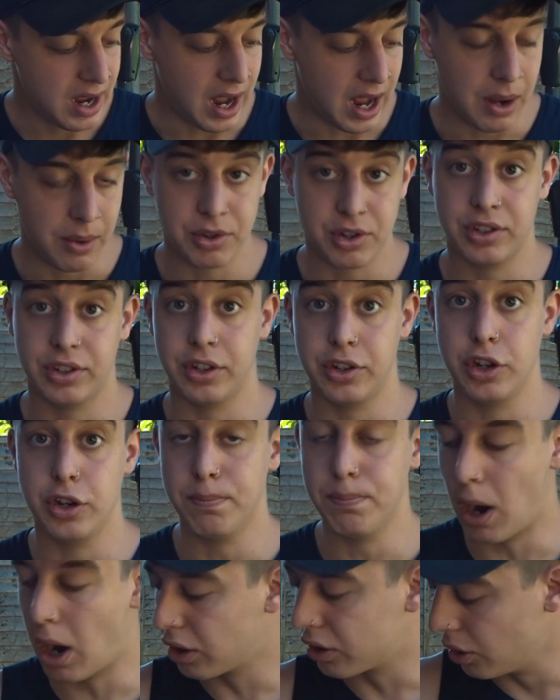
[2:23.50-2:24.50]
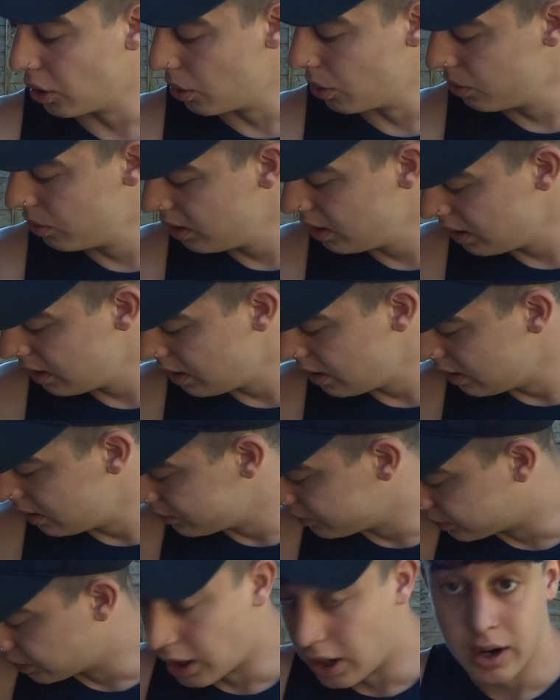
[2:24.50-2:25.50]
which is a new buckle.
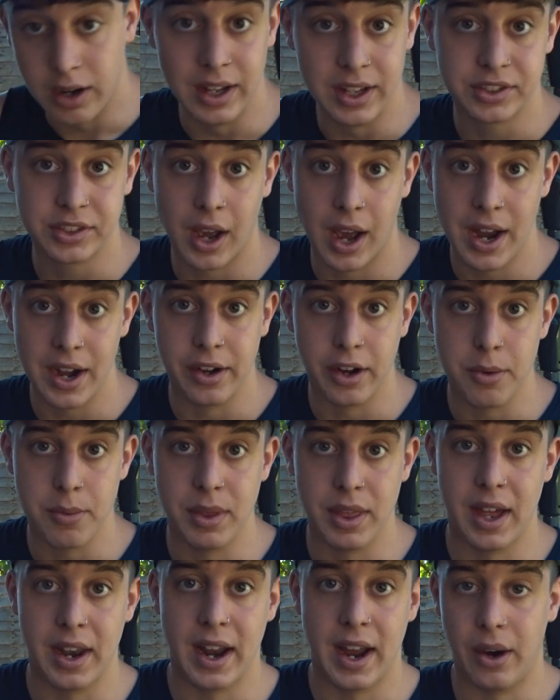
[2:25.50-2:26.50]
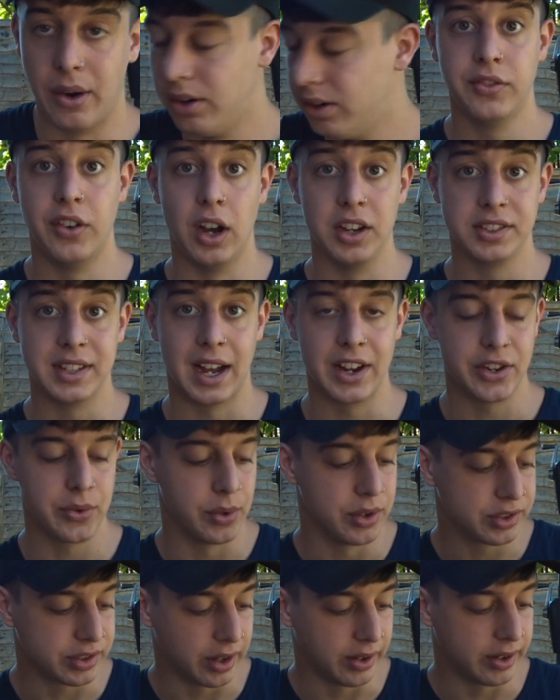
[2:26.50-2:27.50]
So let's go ahead and open that now. First, actually,
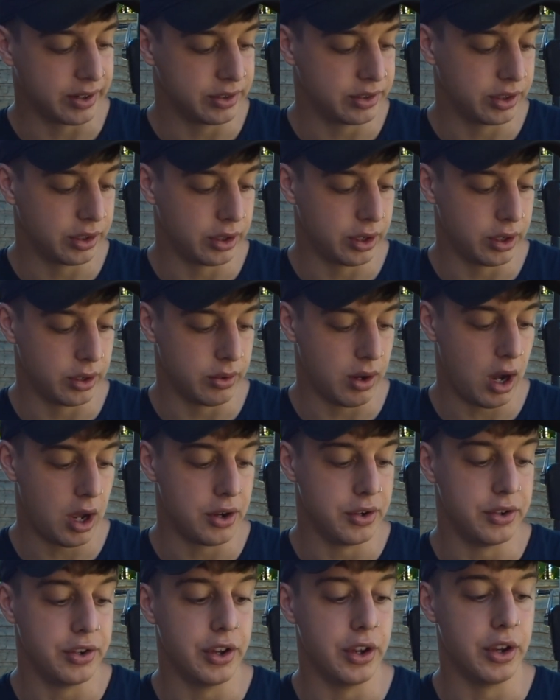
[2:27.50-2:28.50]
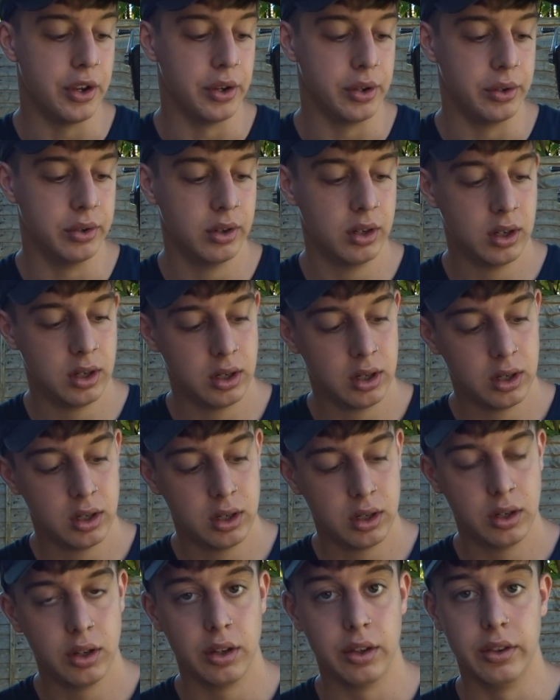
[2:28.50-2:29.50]
we're just going to undo
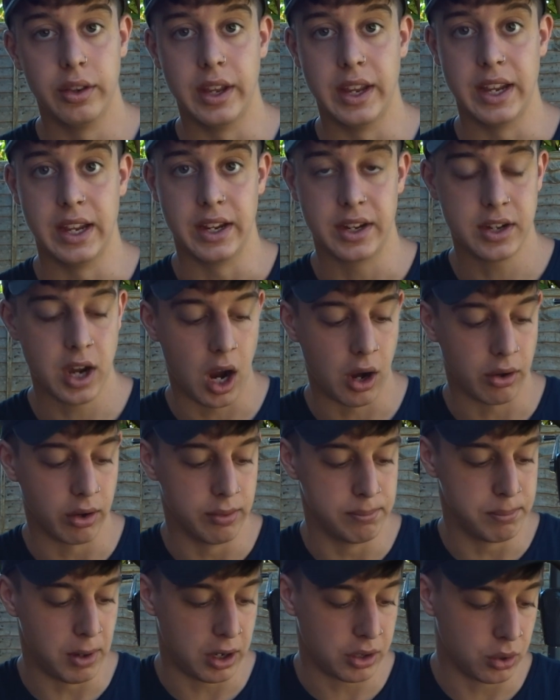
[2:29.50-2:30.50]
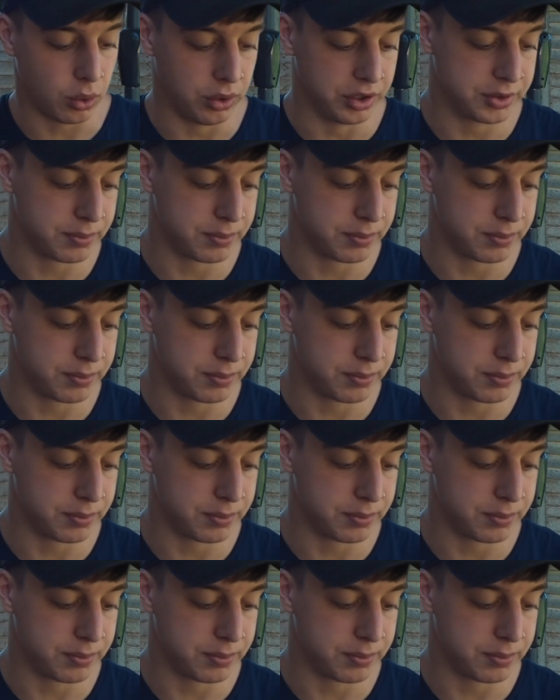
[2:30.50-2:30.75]
the current buckle that's